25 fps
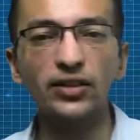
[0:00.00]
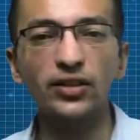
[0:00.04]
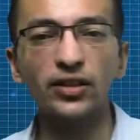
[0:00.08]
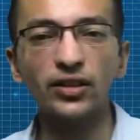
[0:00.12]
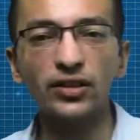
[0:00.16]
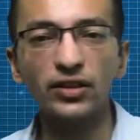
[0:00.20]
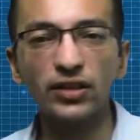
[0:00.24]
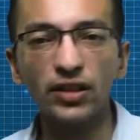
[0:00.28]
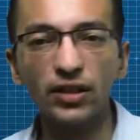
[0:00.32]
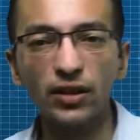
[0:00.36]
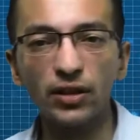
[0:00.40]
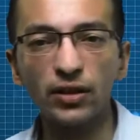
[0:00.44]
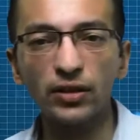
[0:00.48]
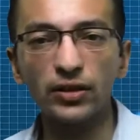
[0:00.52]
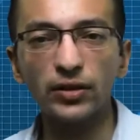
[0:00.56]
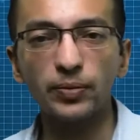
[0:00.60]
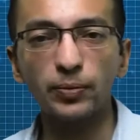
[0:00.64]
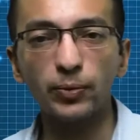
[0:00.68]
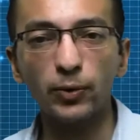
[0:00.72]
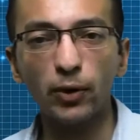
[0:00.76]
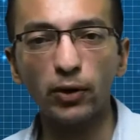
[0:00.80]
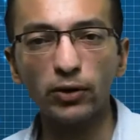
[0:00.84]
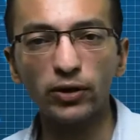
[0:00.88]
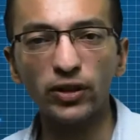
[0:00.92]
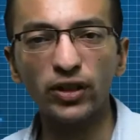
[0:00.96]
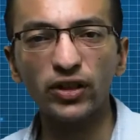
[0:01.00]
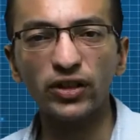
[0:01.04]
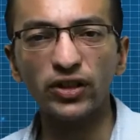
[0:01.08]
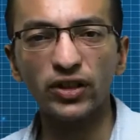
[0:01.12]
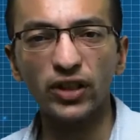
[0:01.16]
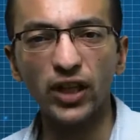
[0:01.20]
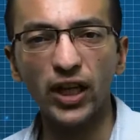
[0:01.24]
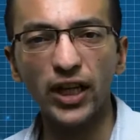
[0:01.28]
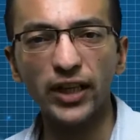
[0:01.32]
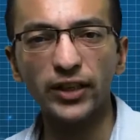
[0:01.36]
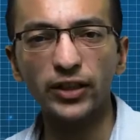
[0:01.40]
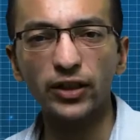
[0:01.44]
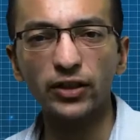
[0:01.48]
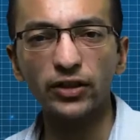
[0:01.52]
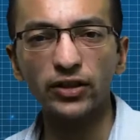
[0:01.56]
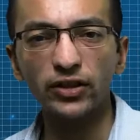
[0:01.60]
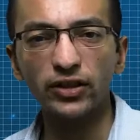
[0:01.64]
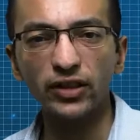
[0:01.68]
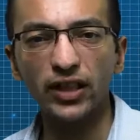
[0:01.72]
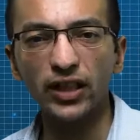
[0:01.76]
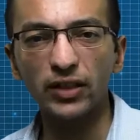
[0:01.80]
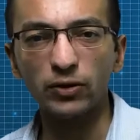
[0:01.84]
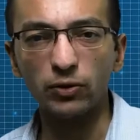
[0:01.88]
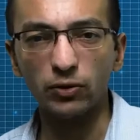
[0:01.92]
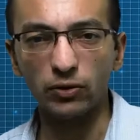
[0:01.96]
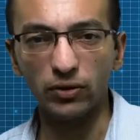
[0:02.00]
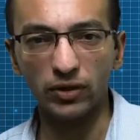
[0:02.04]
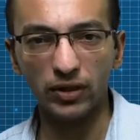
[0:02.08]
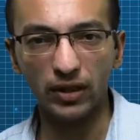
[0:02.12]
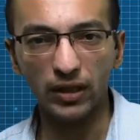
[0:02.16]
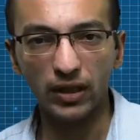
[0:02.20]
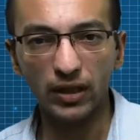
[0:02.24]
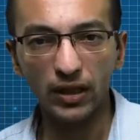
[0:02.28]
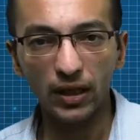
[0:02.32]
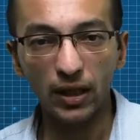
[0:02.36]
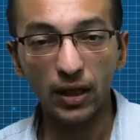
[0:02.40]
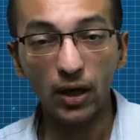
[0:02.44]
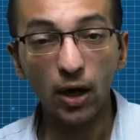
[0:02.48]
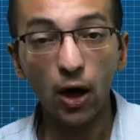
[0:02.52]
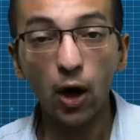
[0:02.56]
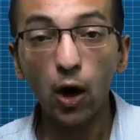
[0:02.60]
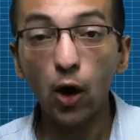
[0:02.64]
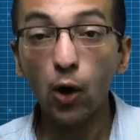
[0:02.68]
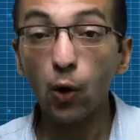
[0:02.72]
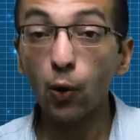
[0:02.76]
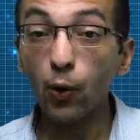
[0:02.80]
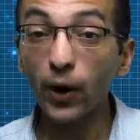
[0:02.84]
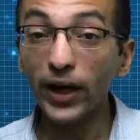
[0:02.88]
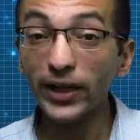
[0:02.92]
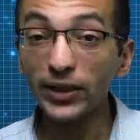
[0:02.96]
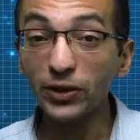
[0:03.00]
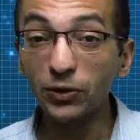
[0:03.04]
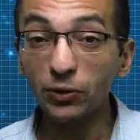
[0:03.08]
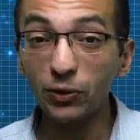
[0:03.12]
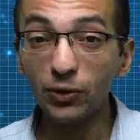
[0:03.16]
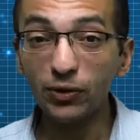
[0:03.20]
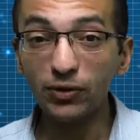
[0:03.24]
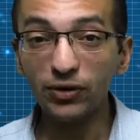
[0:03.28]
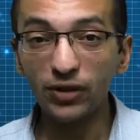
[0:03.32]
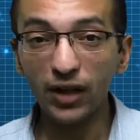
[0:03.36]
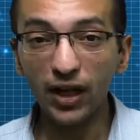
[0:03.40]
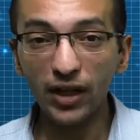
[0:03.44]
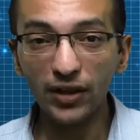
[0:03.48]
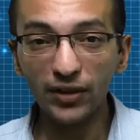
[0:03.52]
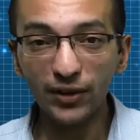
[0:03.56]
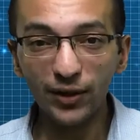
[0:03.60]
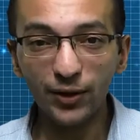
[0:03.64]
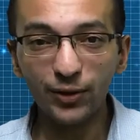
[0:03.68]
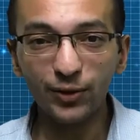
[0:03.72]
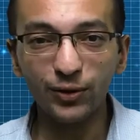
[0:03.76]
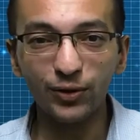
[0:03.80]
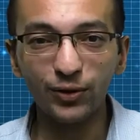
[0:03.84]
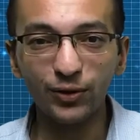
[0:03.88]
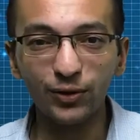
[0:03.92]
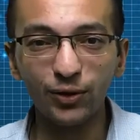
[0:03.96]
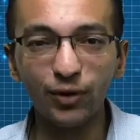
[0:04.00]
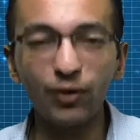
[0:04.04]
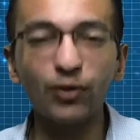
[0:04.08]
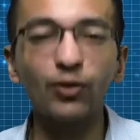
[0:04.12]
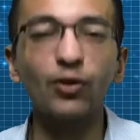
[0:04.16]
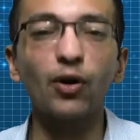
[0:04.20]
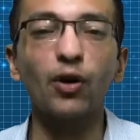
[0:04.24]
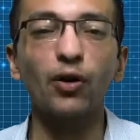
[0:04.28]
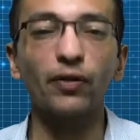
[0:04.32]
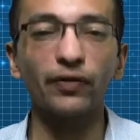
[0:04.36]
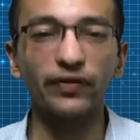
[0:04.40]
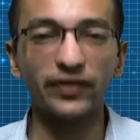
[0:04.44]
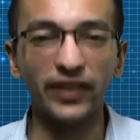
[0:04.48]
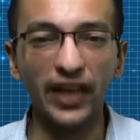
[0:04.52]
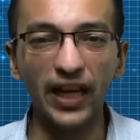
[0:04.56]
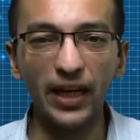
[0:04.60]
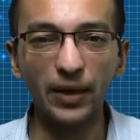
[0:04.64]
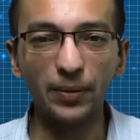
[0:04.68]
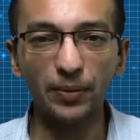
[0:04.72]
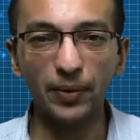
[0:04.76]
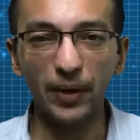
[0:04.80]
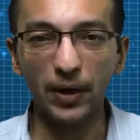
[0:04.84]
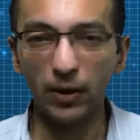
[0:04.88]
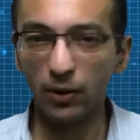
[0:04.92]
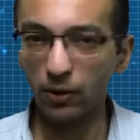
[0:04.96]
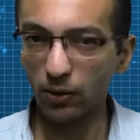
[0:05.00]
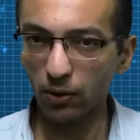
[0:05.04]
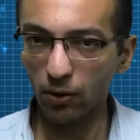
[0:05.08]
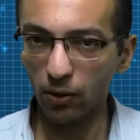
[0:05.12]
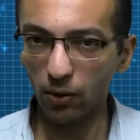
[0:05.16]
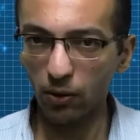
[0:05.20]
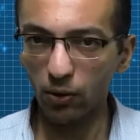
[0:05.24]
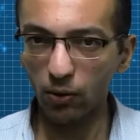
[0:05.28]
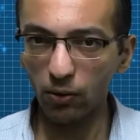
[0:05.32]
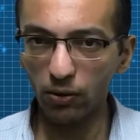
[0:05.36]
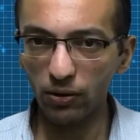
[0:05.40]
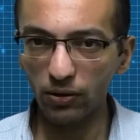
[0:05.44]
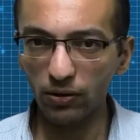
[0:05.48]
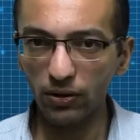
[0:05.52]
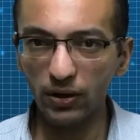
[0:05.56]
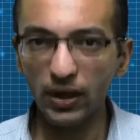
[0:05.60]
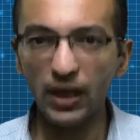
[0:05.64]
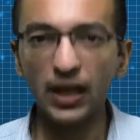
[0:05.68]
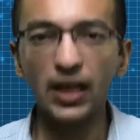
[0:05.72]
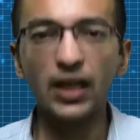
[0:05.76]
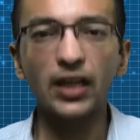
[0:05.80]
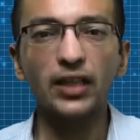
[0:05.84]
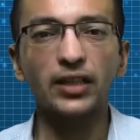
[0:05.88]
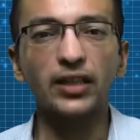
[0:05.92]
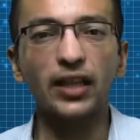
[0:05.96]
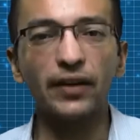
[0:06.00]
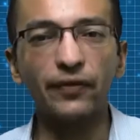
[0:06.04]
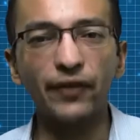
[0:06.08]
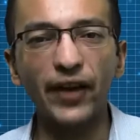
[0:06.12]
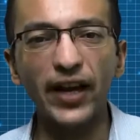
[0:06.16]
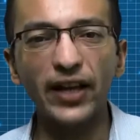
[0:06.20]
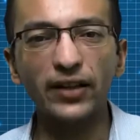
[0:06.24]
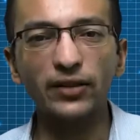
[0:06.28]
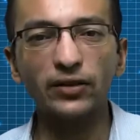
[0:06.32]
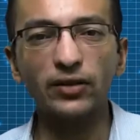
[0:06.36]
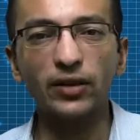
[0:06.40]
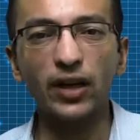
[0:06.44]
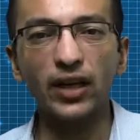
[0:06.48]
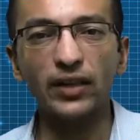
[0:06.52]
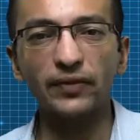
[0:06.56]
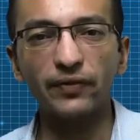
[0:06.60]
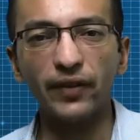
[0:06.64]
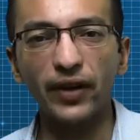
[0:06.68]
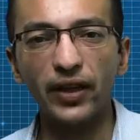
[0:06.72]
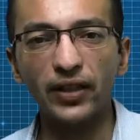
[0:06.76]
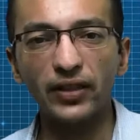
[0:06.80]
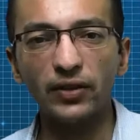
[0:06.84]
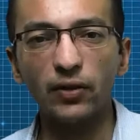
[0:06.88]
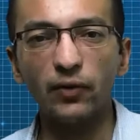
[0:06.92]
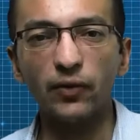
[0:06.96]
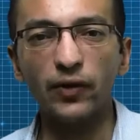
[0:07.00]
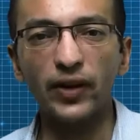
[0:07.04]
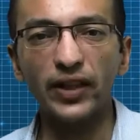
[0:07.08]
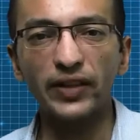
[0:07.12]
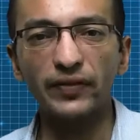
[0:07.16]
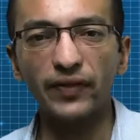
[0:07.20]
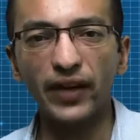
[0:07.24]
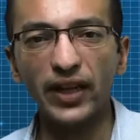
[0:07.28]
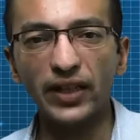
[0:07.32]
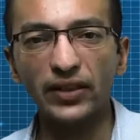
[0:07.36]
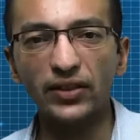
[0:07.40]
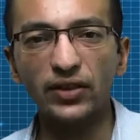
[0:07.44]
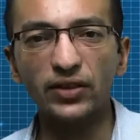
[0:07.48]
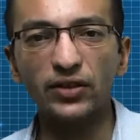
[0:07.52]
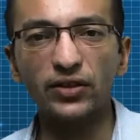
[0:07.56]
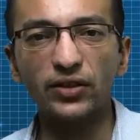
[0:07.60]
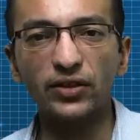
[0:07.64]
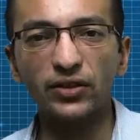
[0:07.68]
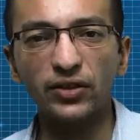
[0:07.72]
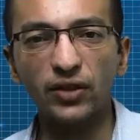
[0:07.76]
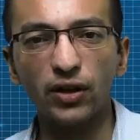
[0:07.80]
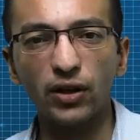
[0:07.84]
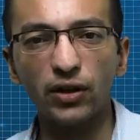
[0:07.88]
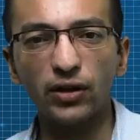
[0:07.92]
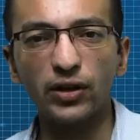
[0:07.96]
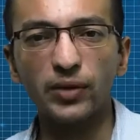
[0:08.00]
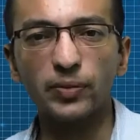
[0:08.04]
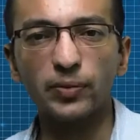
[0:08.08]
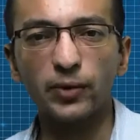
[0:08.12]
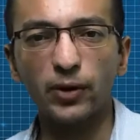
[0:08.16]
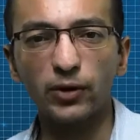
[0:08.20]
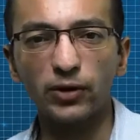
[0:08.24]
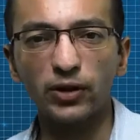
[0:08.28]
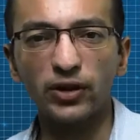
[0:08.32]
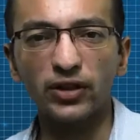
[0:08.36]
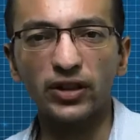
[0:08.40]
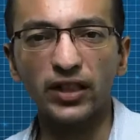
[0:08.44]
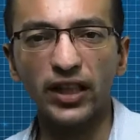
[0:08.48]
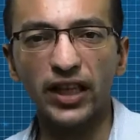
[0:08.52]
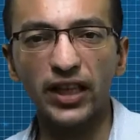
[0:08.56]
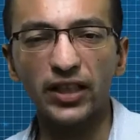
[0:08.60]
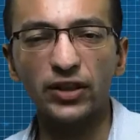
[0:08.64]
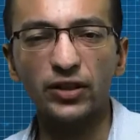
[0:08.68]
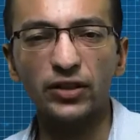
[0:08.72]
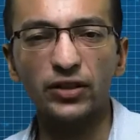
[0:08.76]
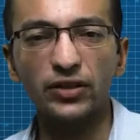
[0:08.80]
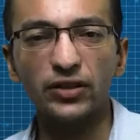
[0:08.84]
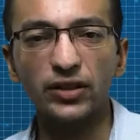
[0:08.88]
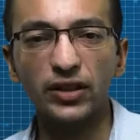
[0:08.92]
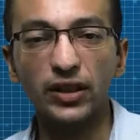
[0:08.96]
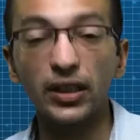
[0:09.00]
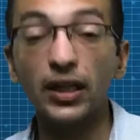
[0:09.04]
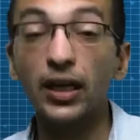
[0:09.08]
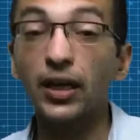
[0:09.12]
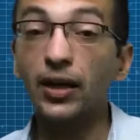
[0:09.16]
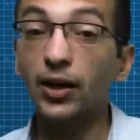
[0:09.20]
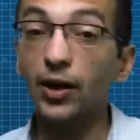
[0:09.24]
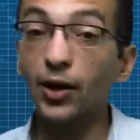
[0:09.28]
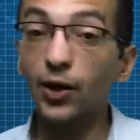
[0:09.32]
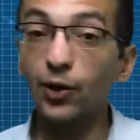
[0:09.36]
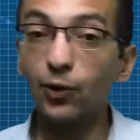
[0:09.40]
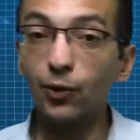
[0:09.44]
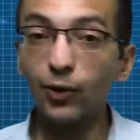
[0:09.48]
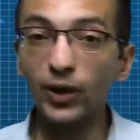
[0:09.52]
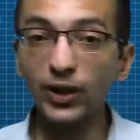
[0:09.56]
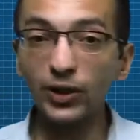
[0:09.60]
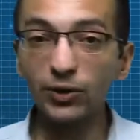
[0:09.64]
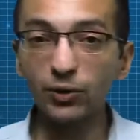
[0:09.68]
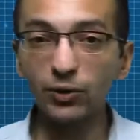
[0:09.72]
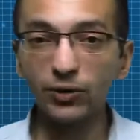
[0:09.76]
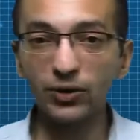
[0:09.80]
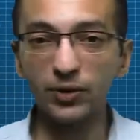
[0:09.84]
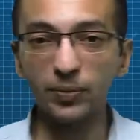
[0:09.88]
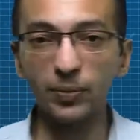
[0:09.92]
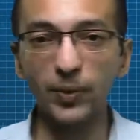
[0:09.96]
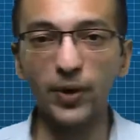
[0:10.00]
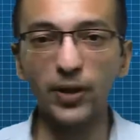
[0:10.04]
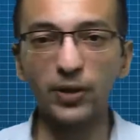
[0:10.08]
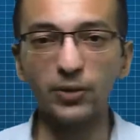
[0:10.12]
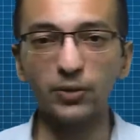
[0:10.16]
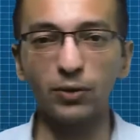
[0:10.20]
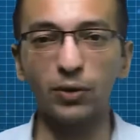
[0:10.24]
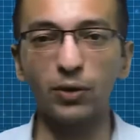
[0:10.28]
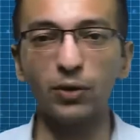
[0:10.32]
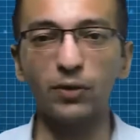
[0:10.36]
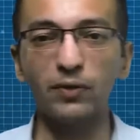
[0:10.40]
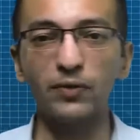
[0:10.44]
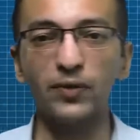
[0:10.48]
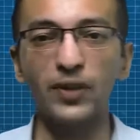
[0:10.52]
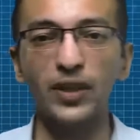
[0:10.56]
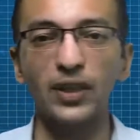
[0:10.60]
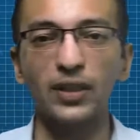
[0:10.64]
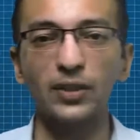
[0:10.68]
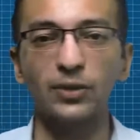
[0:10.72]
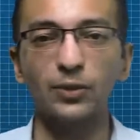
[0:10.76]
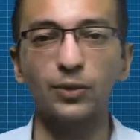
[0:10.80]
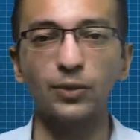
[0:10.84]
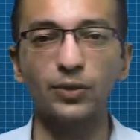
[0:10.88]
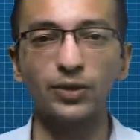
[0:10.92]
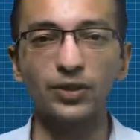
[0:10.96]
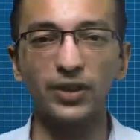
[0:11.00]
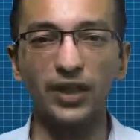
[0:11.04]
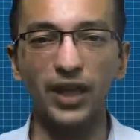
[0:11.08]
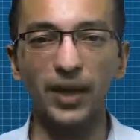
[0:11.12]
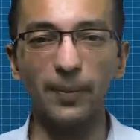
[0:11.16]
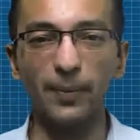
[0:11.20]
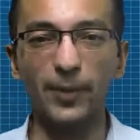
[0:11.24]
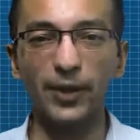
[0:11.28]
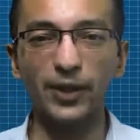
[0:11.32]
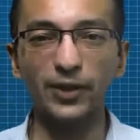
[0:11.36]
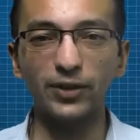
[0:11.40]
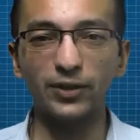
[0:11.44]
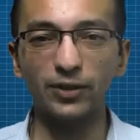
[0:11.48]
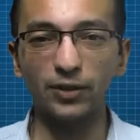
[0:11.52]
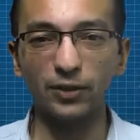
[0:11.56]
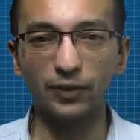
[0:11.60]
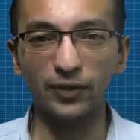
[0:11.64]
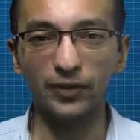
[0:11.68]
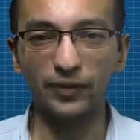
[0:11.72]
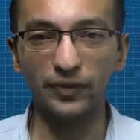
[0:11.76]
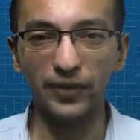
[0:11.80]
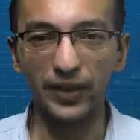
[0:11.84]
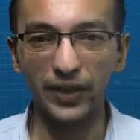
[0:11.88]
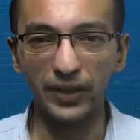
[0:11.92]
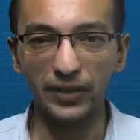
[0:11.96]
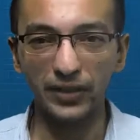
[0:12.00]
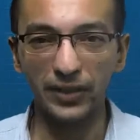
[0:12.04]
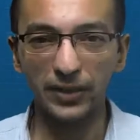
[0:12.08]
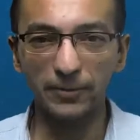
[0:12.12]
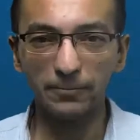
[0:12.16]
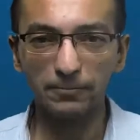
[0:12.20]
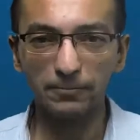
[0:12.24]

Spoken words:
Research Projects Agency Network, which was under control of DARPA, or Defense Advanced Research Projects Agency, which was part of US Ministry of Defense.